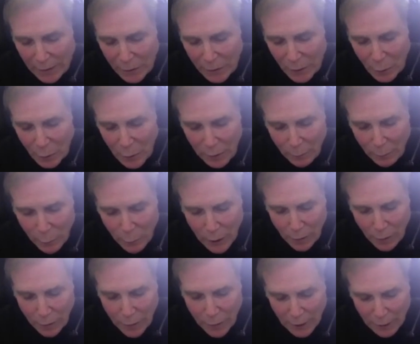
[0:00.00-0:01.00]
do. One one
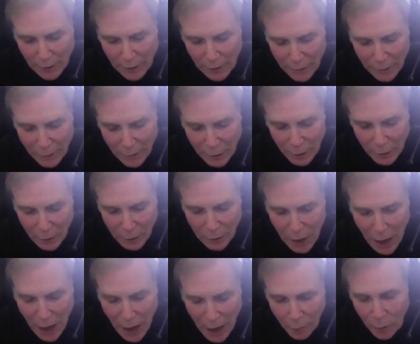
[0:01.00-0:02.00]
other thing I like to do is
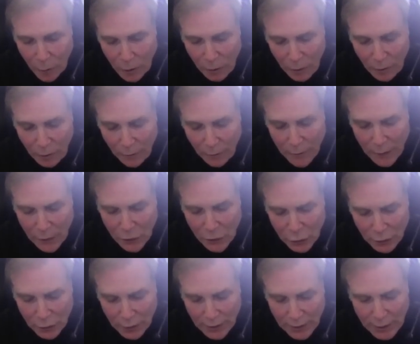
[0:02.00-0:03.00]
I will
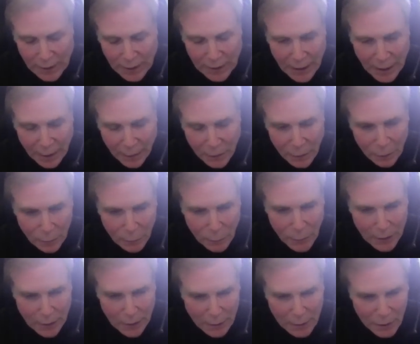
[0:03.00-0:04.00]
eventually. I can't do it
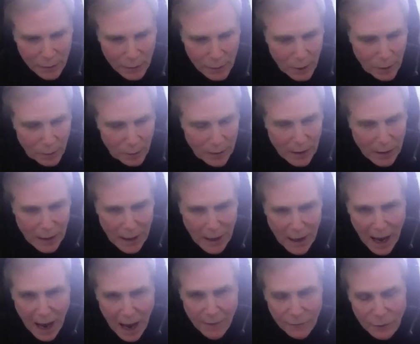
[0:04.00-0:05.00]
right at this moment.
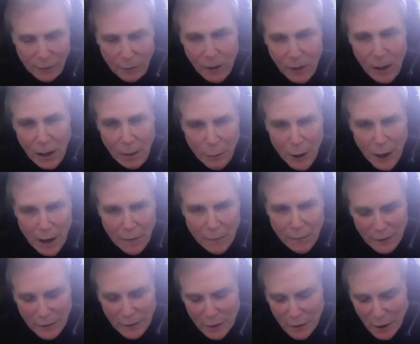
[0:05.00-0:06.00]
Have some
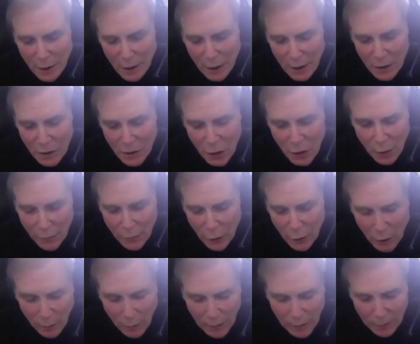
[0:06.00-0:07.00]
nonprofits. So if you're yeah.
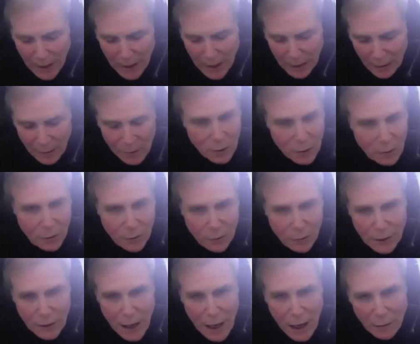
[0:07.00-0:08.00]
Hmm. only making two or
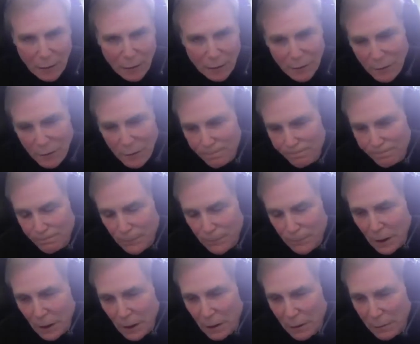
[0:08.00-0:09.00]
three dollars,
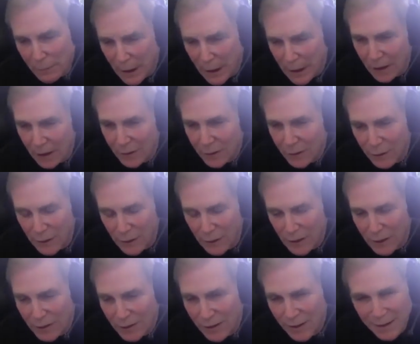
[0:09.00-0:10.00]
you know, my answer
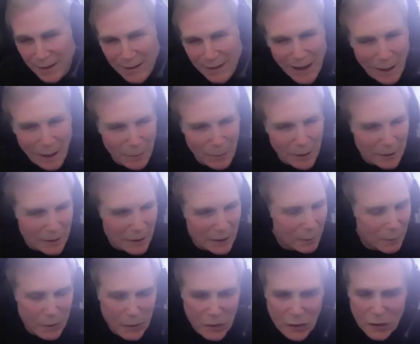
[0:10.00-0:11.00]
is it's not a big deal,
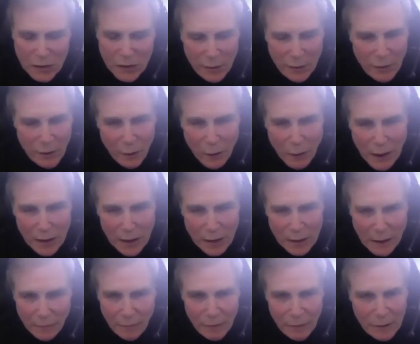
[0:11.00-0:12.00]
but just give it away.
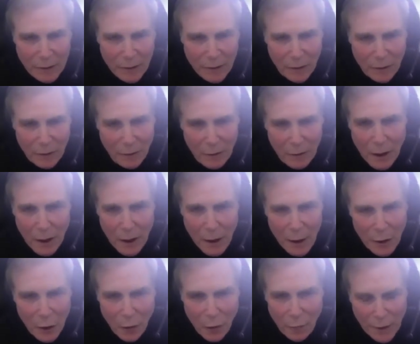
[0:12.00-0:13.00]
Give it hmm. to
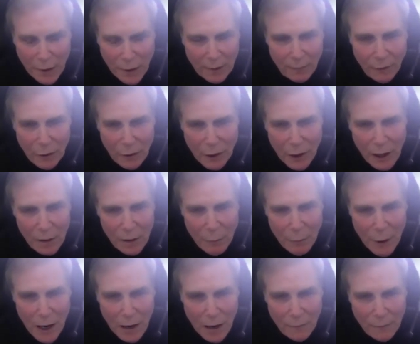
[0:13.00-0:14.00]
mm-hmm. your favorite
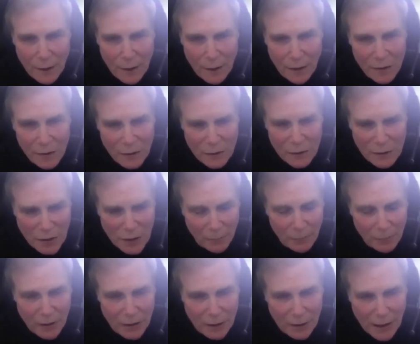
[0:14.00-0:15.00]
nonprofit. It's
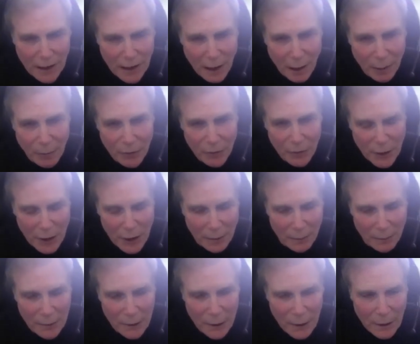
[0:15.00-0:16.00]
something that helps
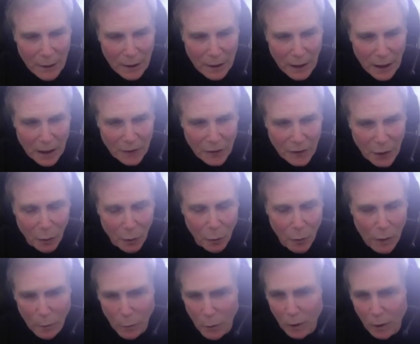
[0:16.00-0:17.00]
them and so
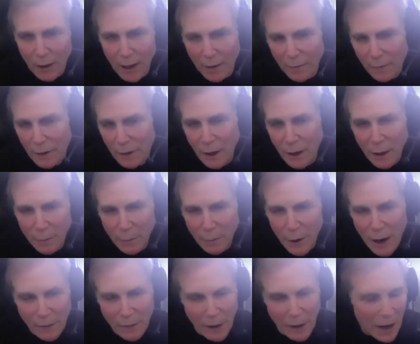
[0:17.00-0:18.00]
we will have a
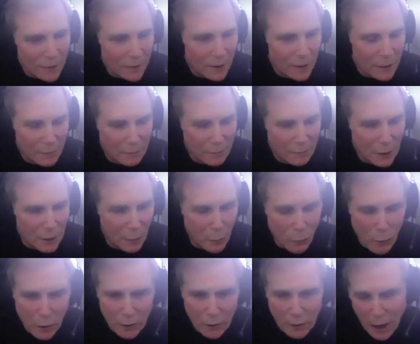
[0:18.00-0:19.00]
nonprofit. I think you know
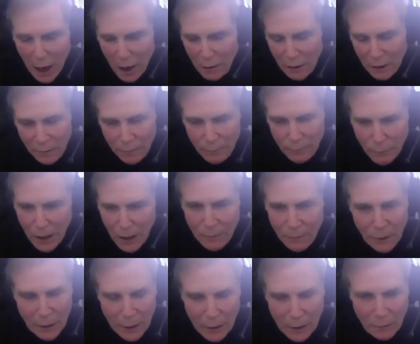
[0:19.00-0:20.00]
we'll I'll give my
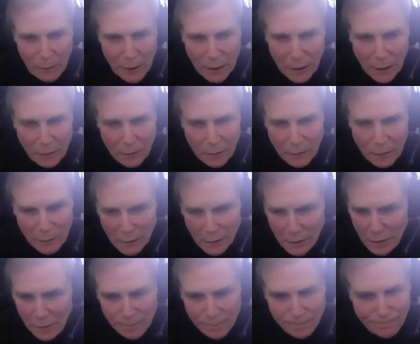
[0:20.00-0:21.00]
money away. I, you
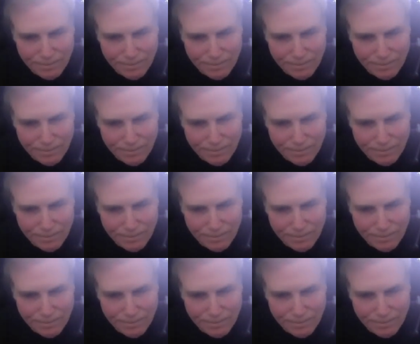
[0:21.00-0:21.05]
know yeah.